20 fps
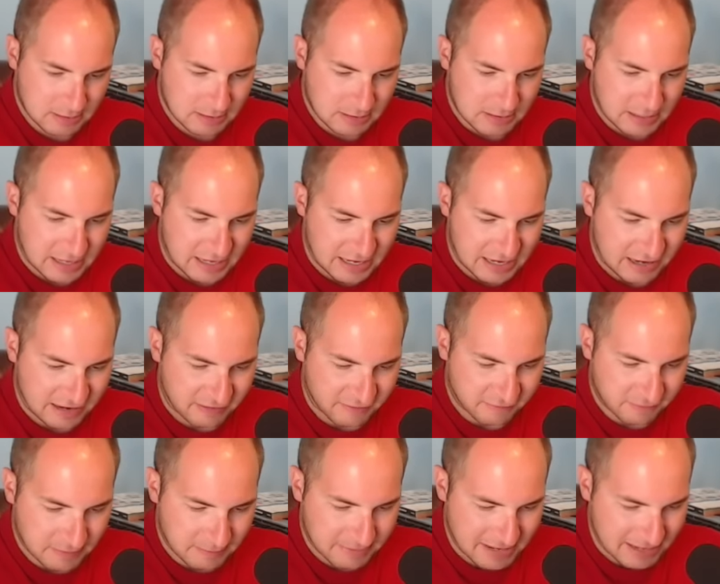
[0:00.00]
I
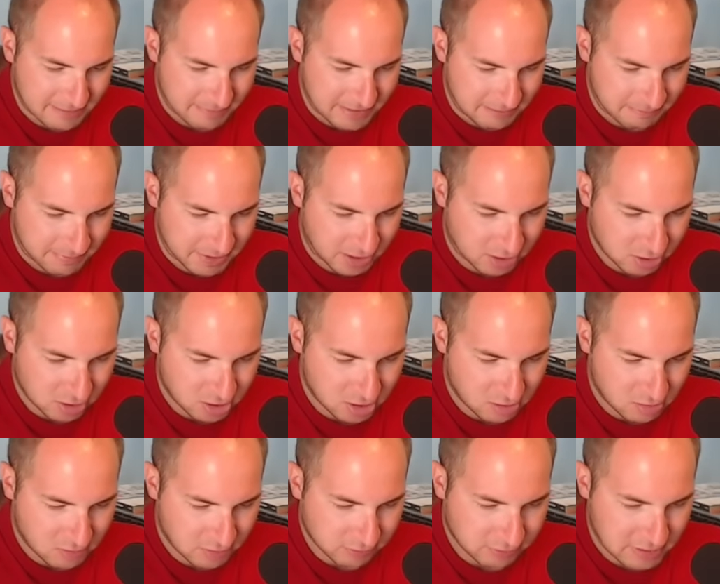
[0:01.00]
have Bam Bam
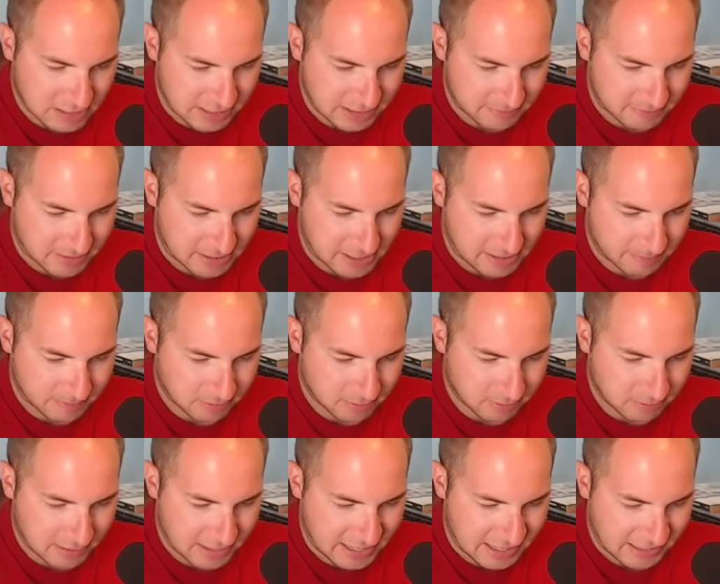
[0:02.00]
Bigelow, Roddy
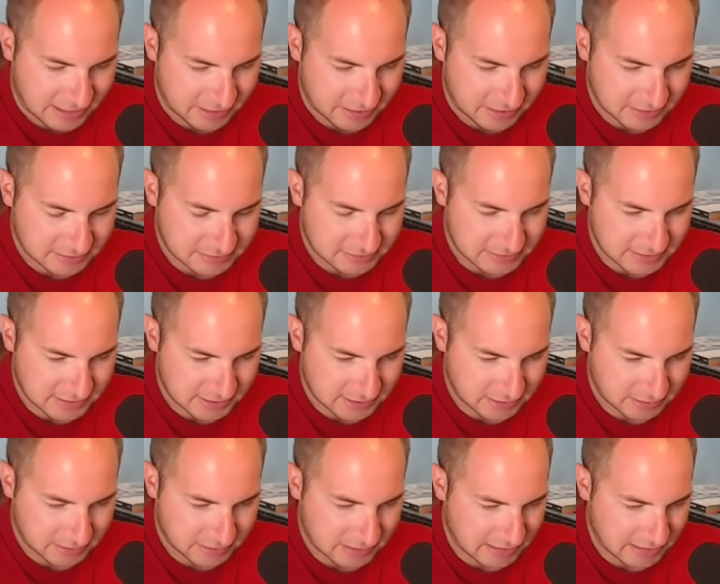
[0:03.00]
Piper, and Dean